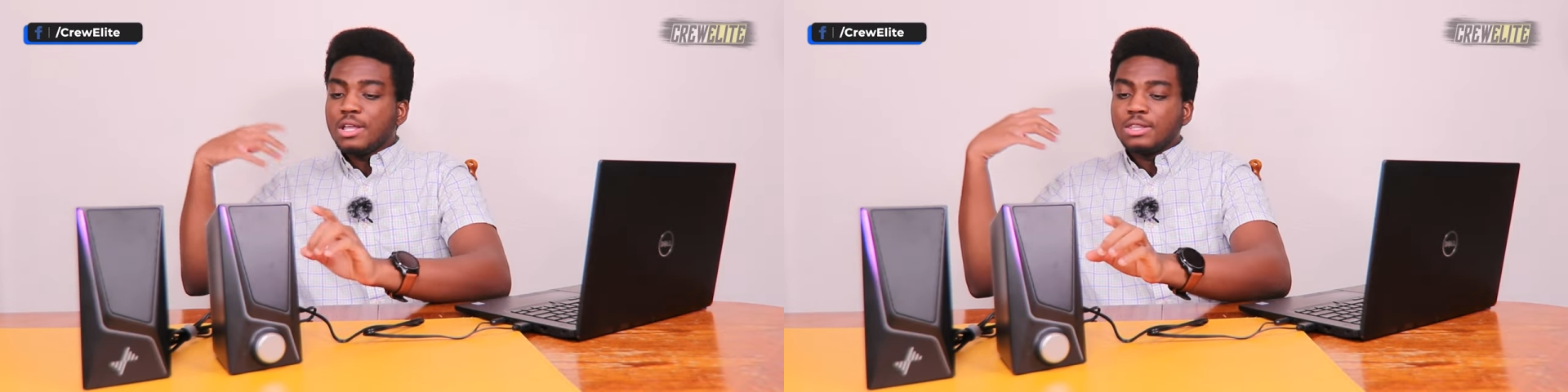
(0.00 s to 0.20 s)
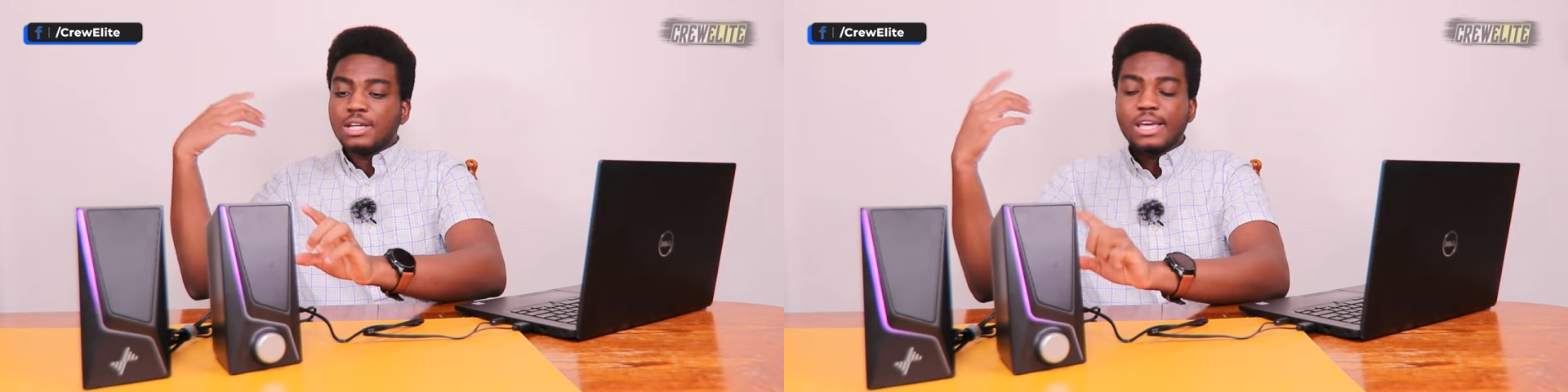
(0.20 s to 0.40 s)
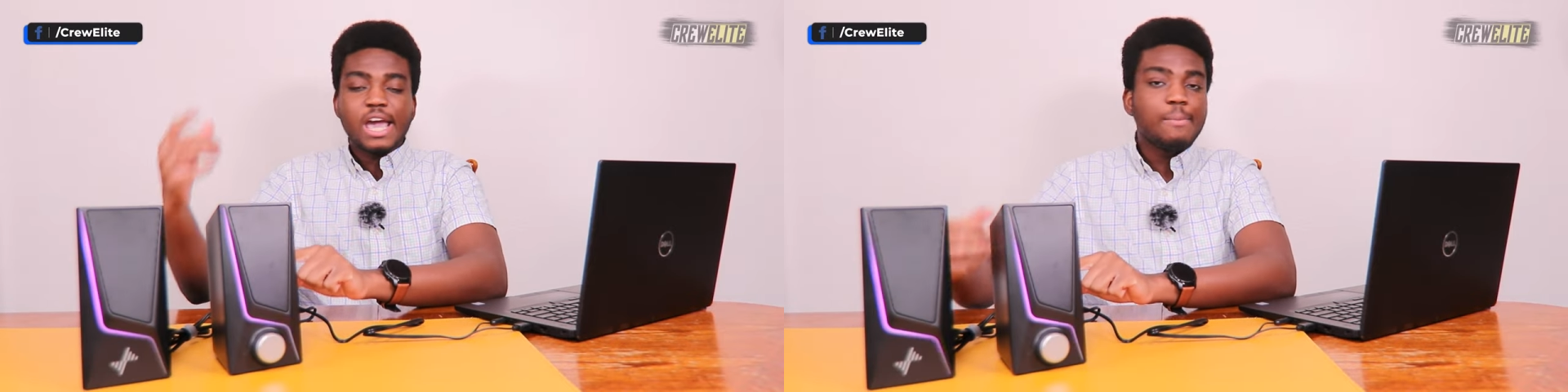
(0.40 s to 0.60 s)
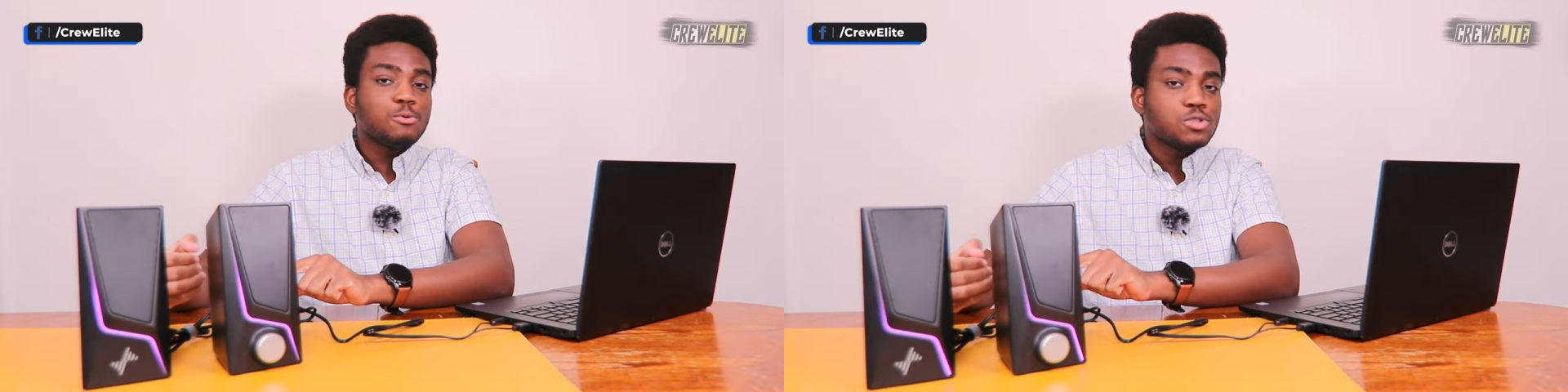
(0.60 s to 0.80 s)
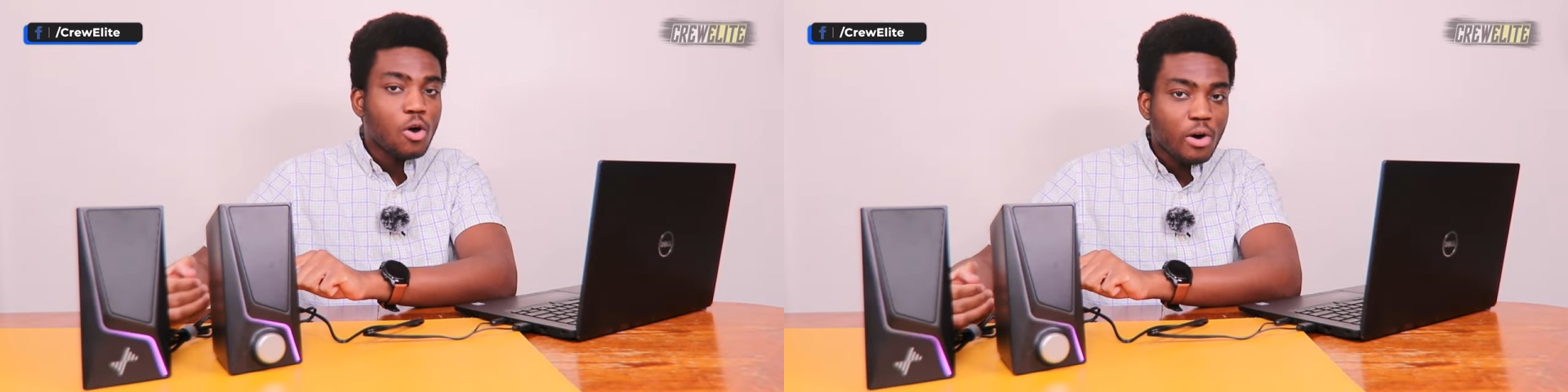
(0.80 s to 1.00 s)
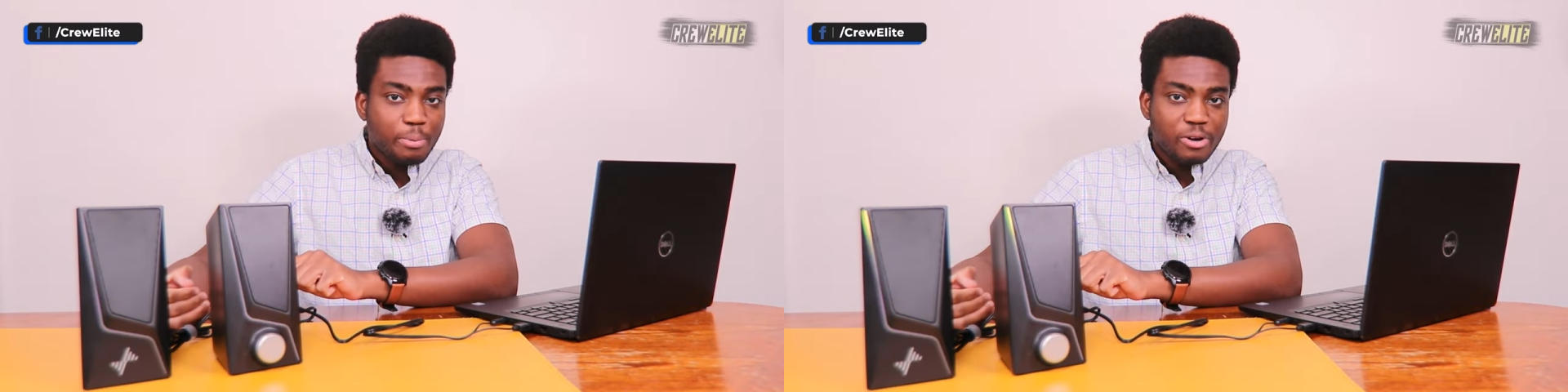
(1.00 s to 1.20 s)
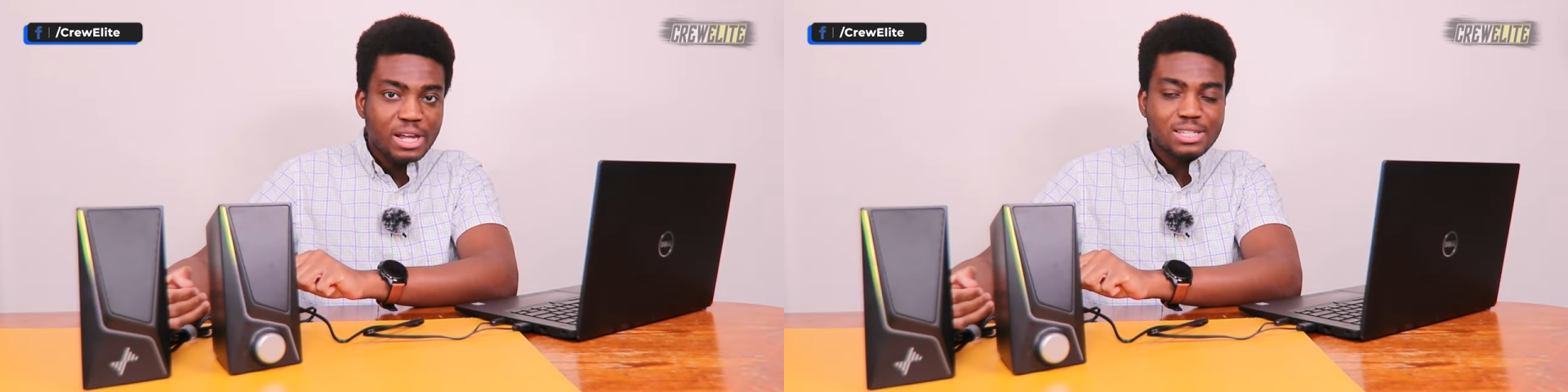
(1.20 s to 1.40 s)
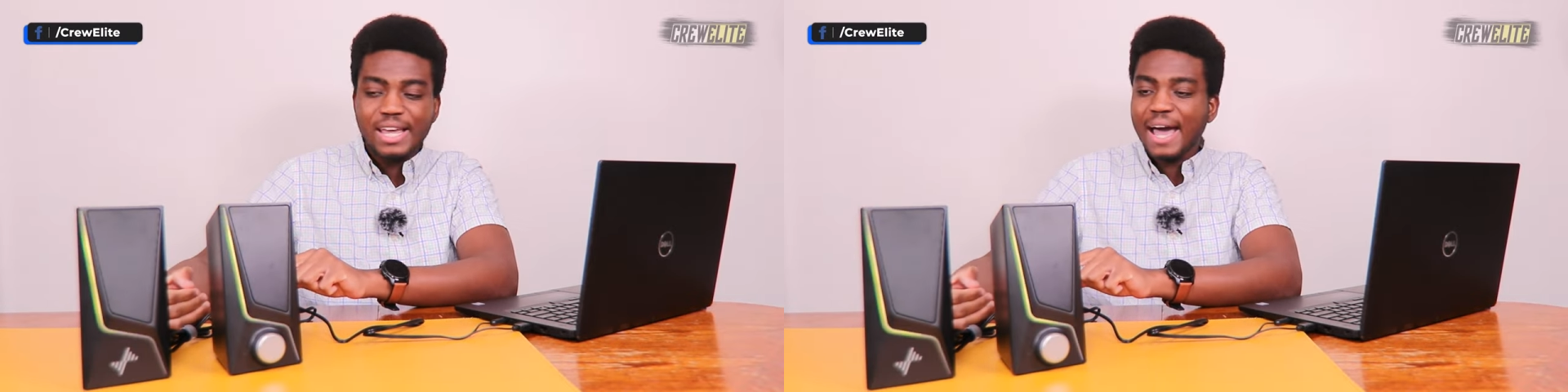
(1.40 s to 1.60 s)
The cables are
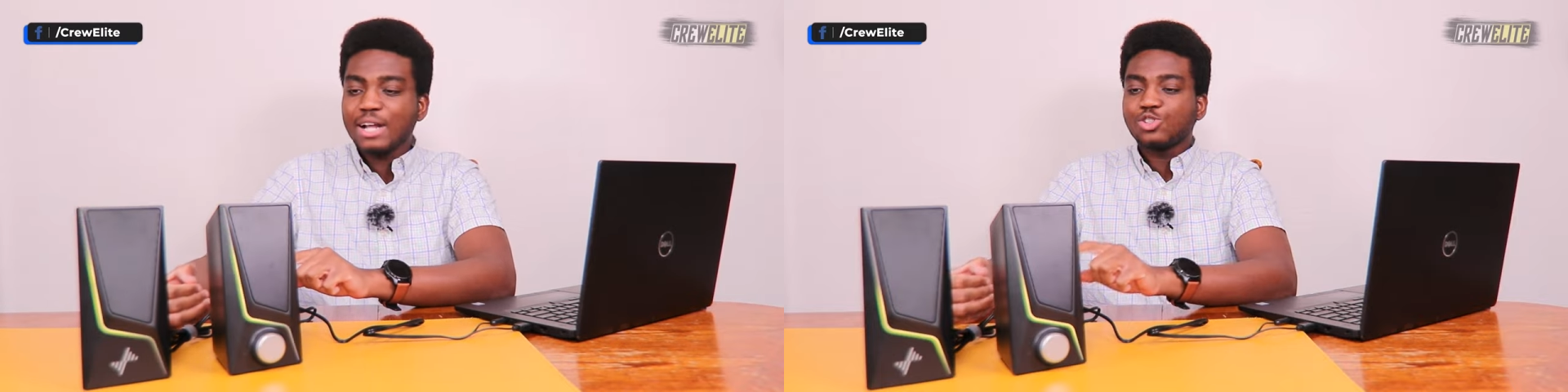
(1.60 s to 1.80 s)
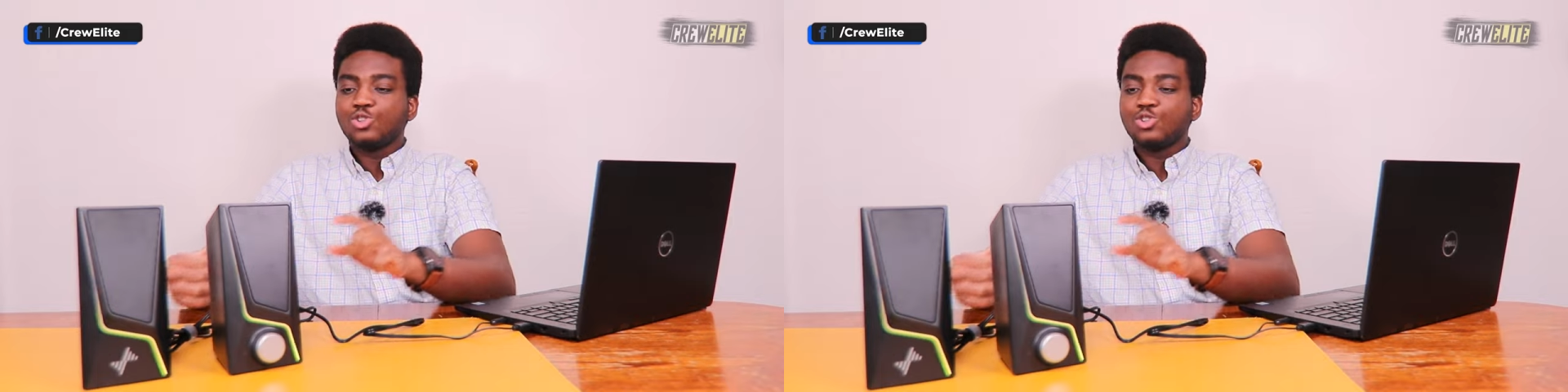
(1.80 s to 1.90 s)
pre-attached.